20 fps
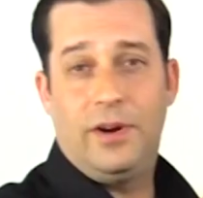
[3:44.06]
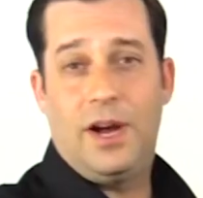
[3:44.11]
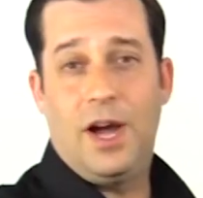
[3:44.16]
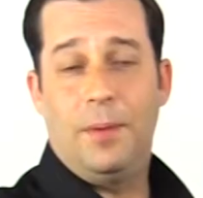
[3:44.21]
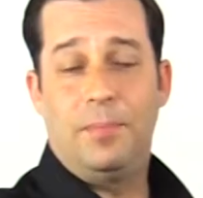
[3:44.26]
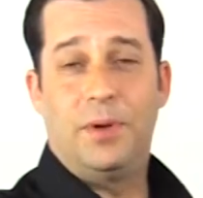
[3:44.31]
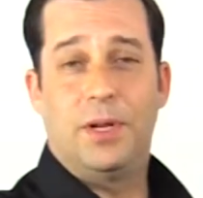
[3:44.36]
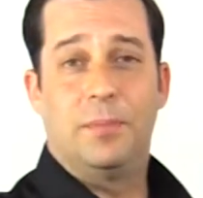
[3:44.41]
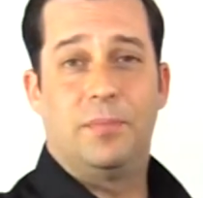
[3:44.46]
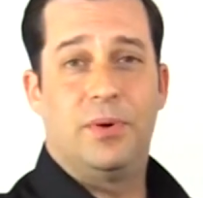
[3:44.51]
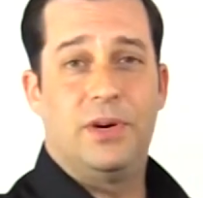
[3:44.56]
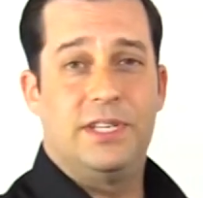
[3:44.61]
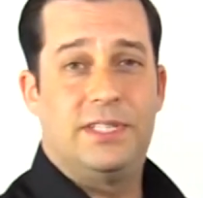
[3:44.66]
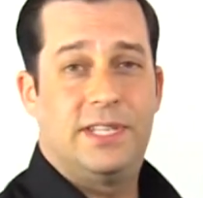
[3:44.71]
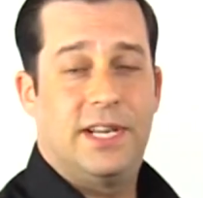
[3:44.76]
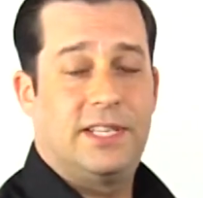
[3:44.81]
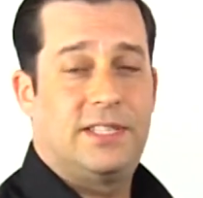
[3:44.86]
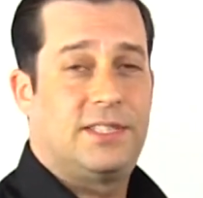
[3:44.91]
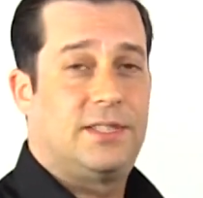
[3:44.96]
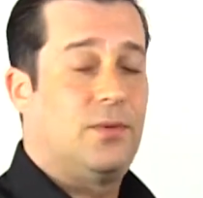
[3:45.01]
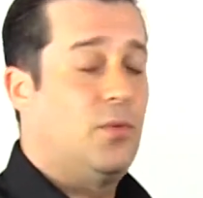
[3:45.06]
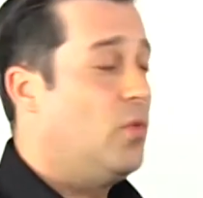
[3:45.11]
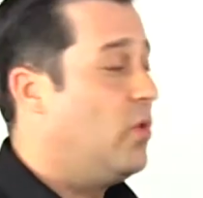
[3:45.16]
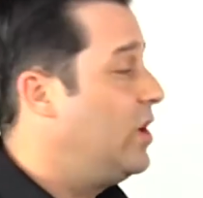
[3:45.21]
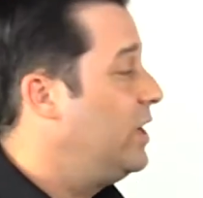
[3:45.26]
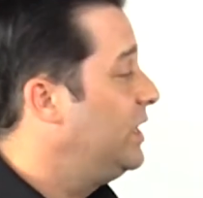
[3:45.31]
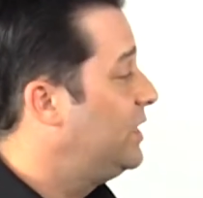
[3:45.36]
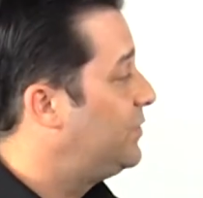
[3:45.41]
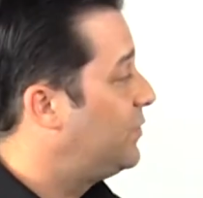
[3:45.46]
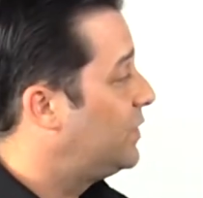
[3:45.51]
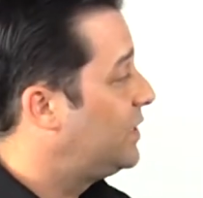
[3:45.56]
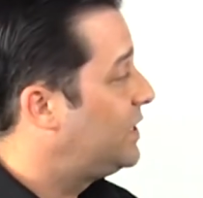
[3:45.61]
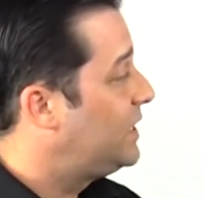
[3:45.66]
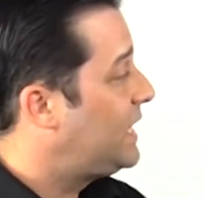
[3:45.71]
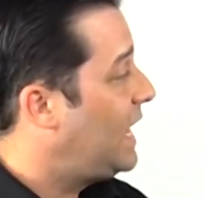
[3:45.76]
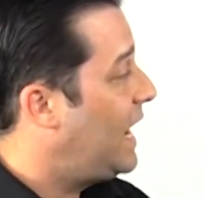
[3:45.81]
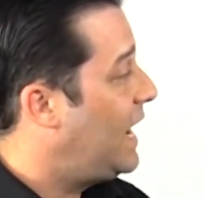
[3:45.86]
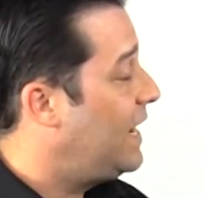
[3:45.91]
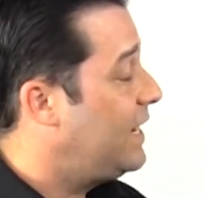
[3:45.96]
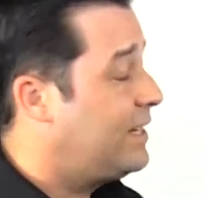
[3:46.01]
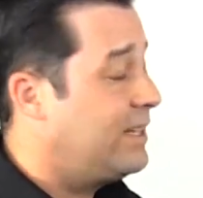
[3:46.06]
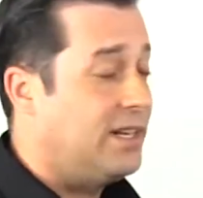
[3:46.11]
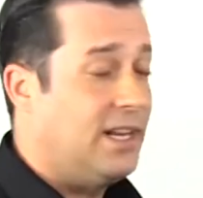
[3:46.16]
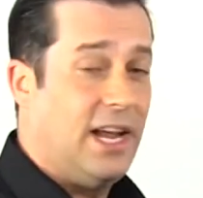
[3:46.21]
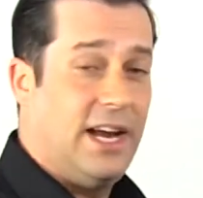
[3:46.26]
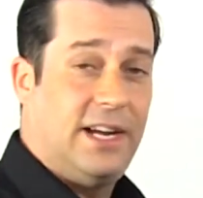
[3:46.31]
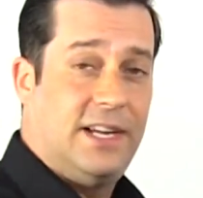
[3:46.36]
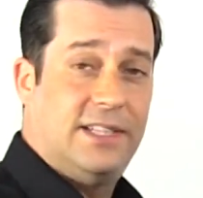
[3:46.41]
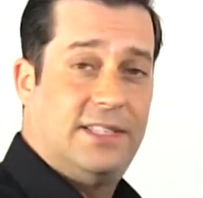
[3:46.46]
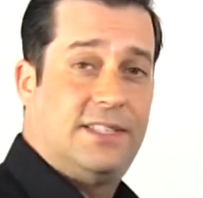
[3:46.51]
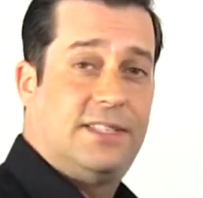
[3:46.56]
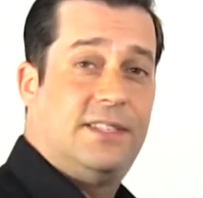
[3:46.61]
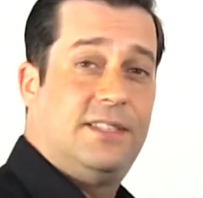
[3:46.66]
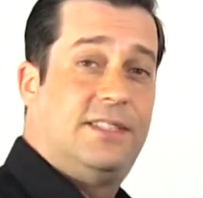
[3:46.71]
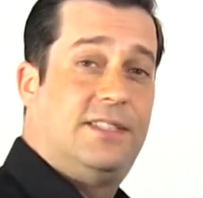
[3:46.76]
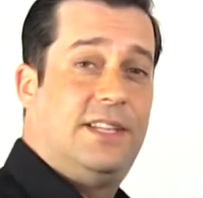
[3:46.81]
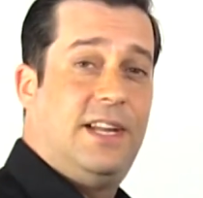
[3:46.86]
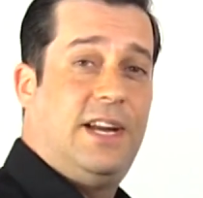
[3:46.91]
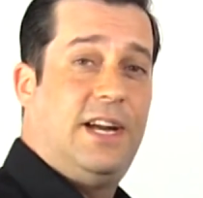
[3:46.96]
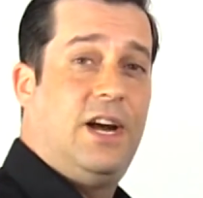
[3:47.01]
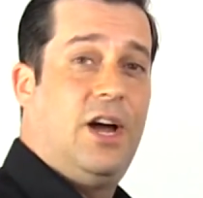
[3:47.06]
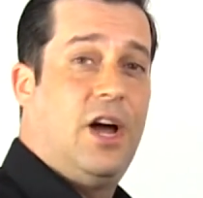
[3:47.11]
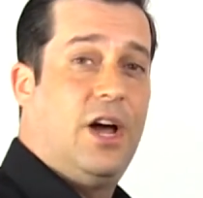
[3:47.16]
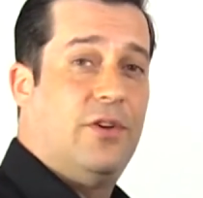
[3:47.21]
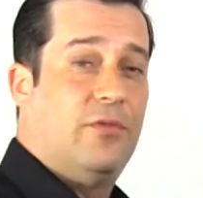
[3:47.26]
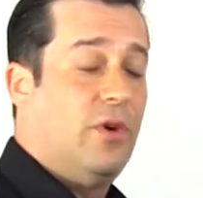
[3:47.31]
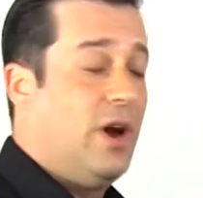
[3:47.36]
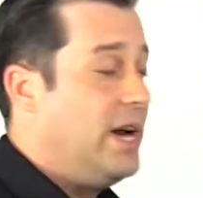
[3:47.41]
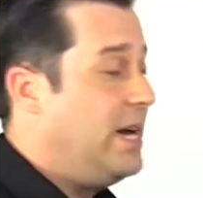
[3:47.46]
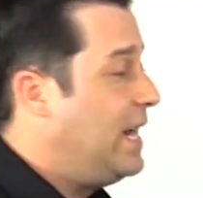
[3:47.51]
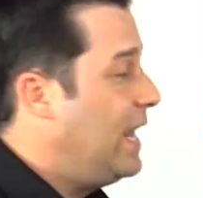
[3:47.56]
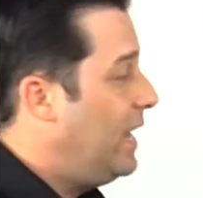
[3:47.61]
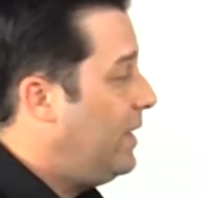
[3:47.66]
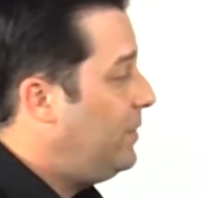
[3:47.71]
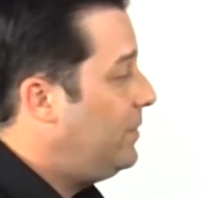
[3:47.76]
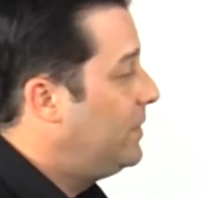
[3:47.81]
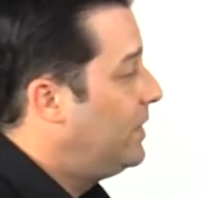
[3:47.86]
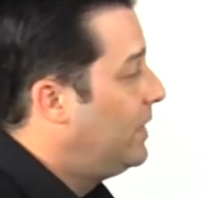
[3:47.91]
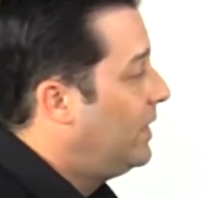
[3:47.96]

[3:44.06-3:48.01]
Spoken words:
a couple of presets. One is for stand, like it's sitting on right now.